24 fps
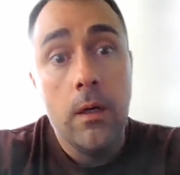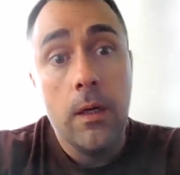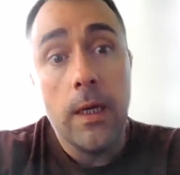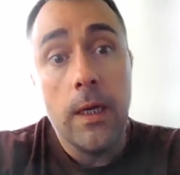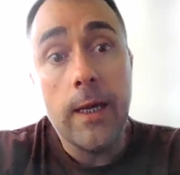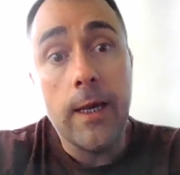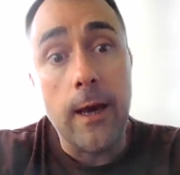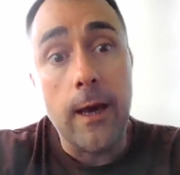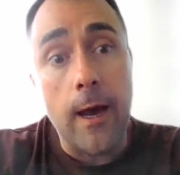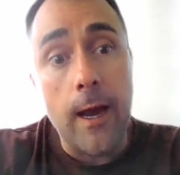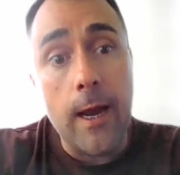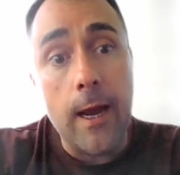
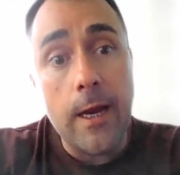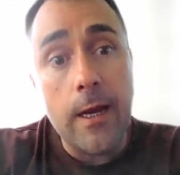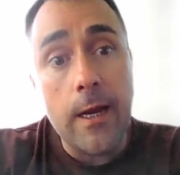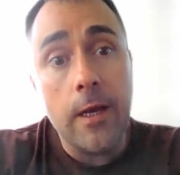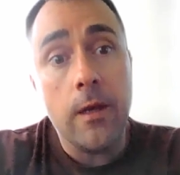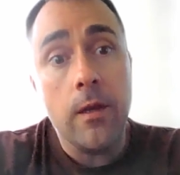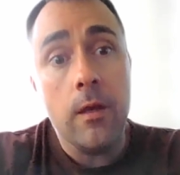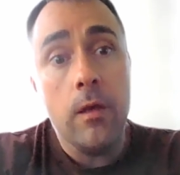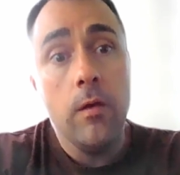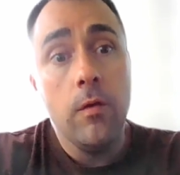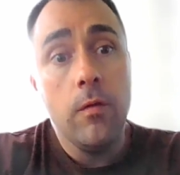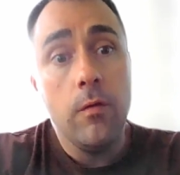
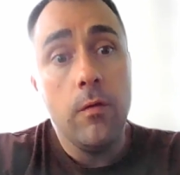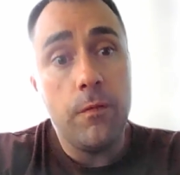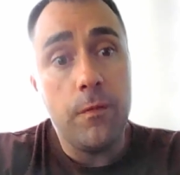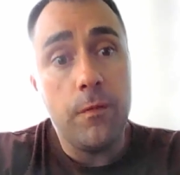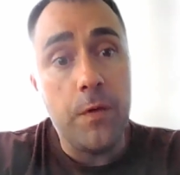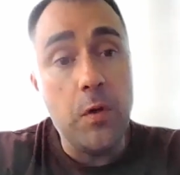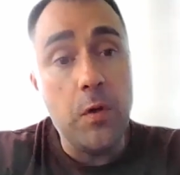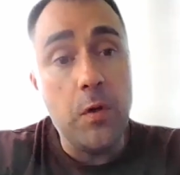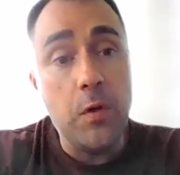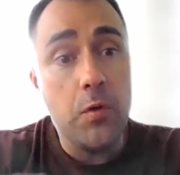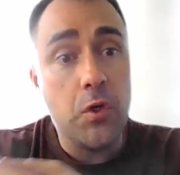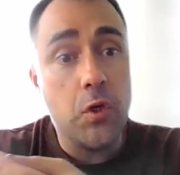guiding
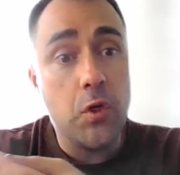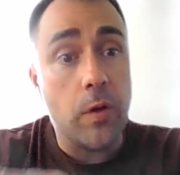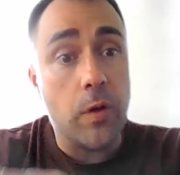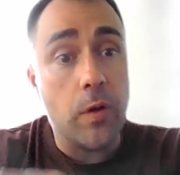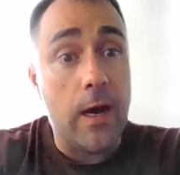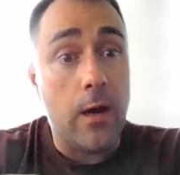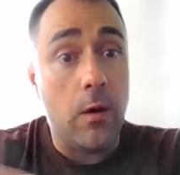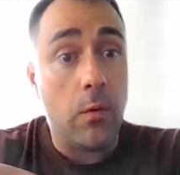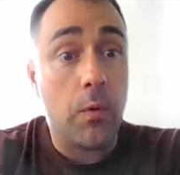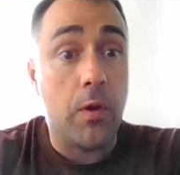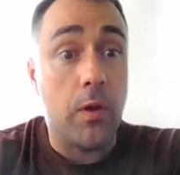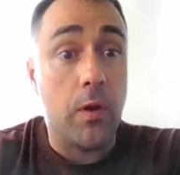future
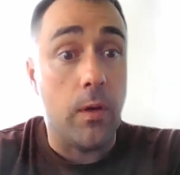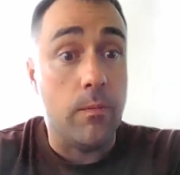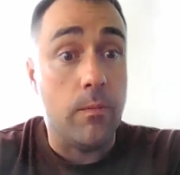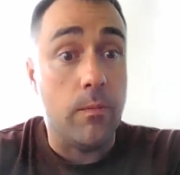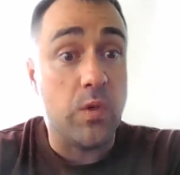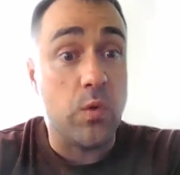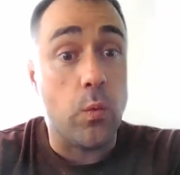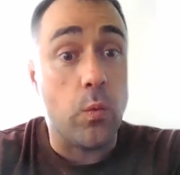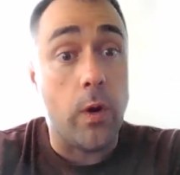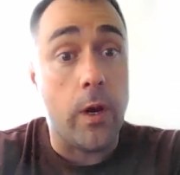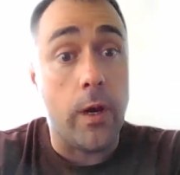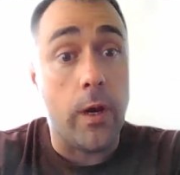outcomes
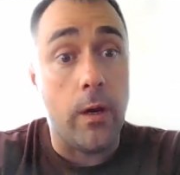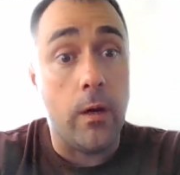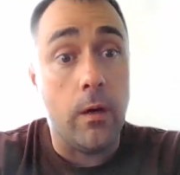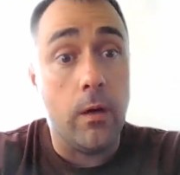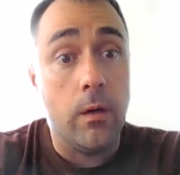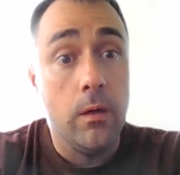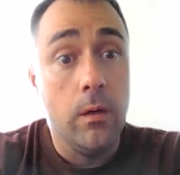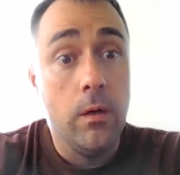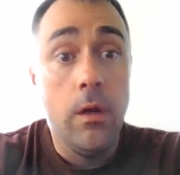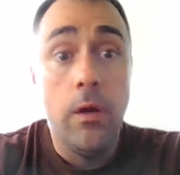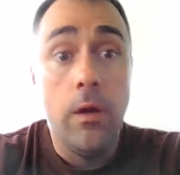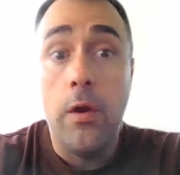where
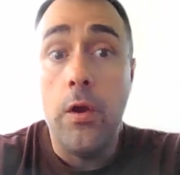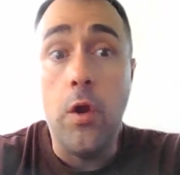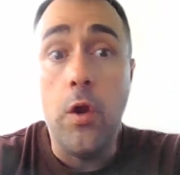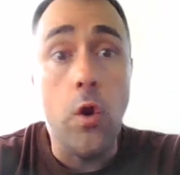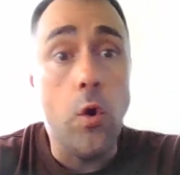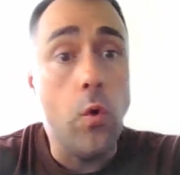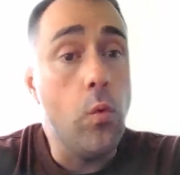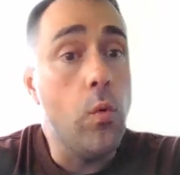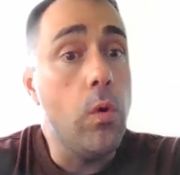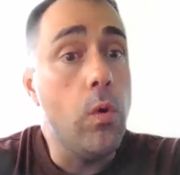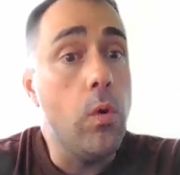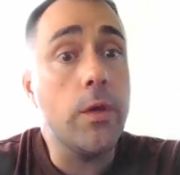no
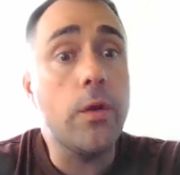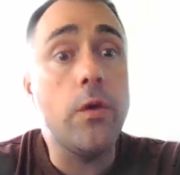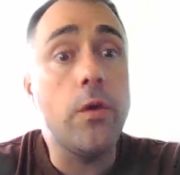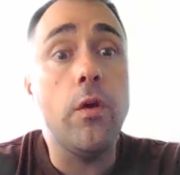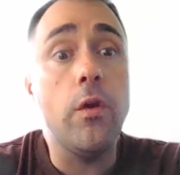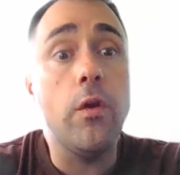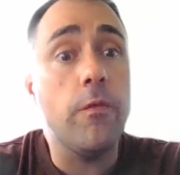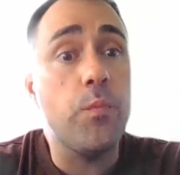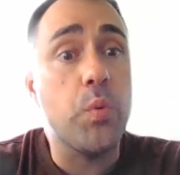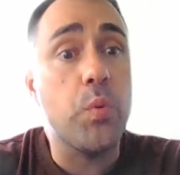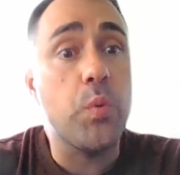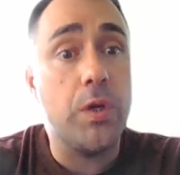one could
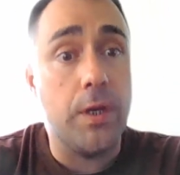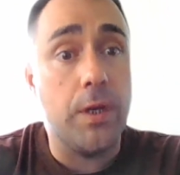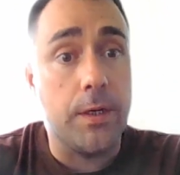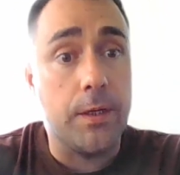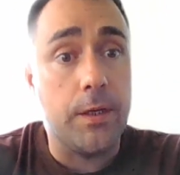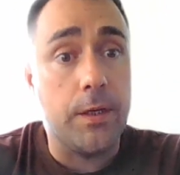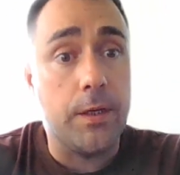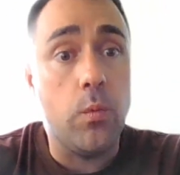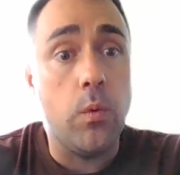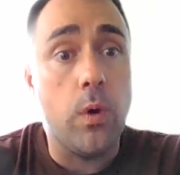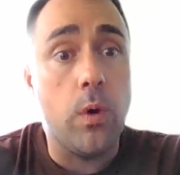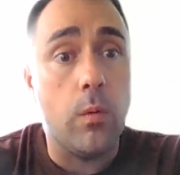have
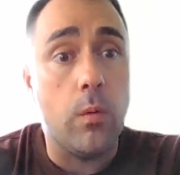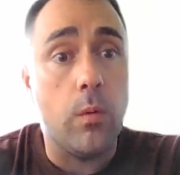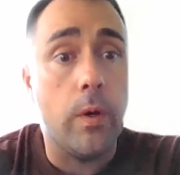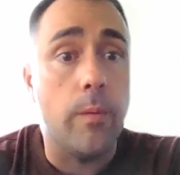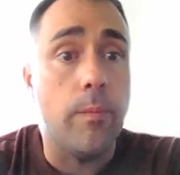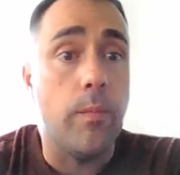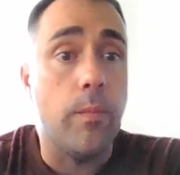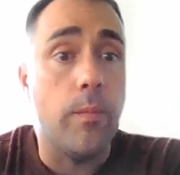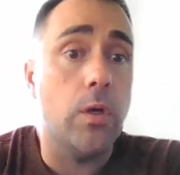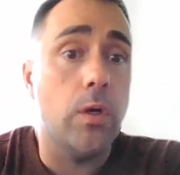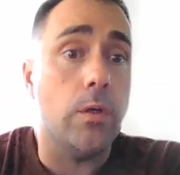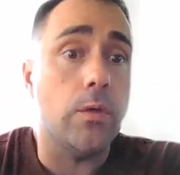predicted what would
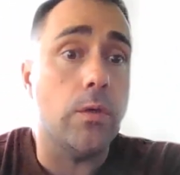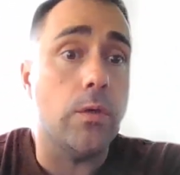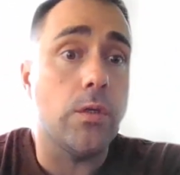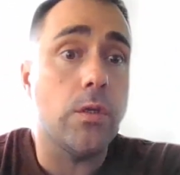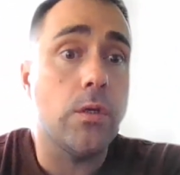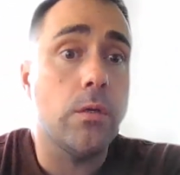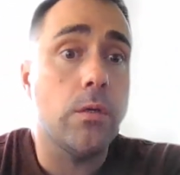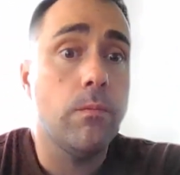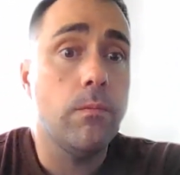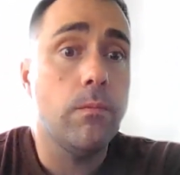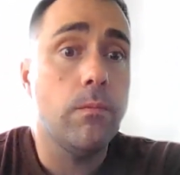emerge.